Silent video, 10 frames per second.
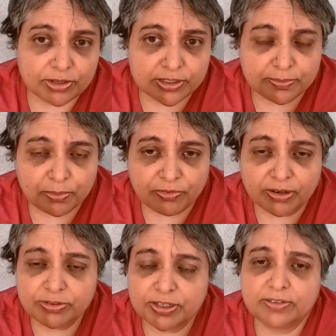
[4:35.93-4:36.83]
It's a
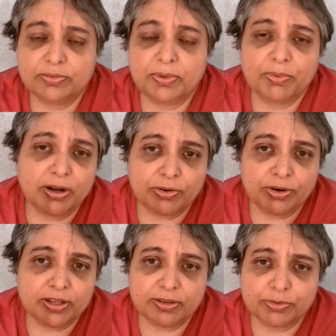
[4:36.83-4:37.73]
profound thing to me. When I
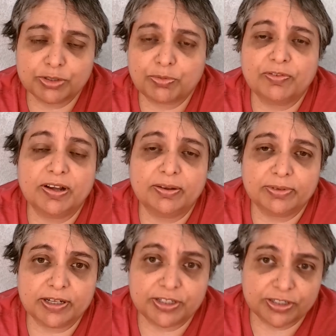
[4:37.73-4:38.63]
heard it, it was
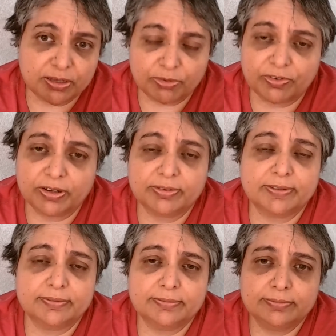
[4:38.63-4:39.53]
profound, and it's still profound.
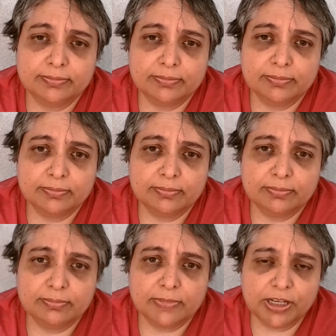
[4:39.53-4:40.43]

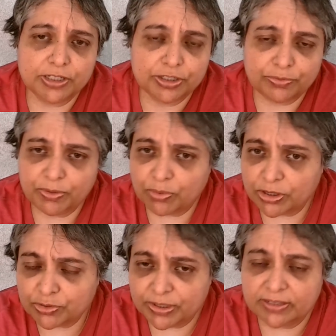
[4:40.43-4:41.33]
History
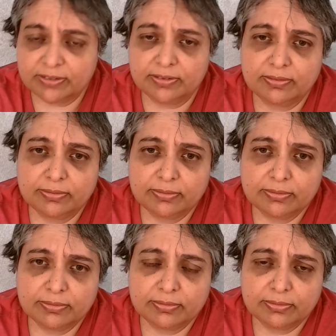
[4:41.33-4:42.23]
was written,
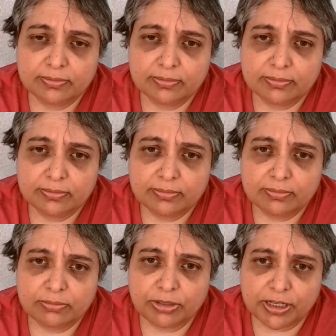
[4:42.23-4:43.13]

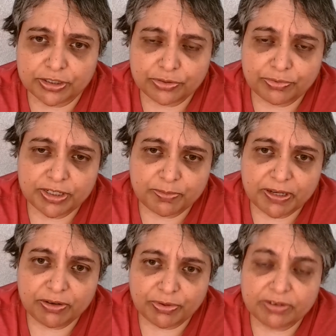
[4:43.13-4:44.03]
but history is
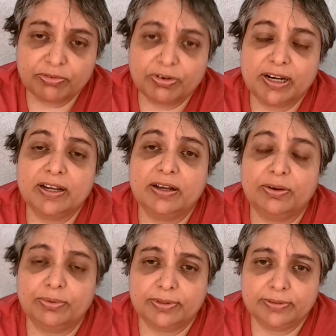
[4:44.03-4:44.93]
being written right
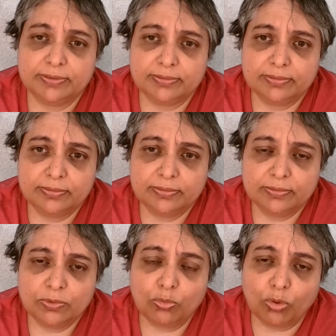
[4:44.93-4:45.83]
now.
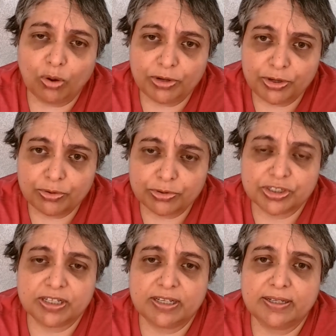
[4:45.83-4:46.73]
What will yours
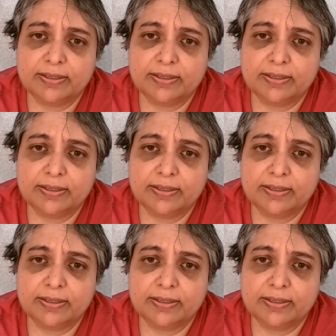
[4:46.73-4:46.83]
say?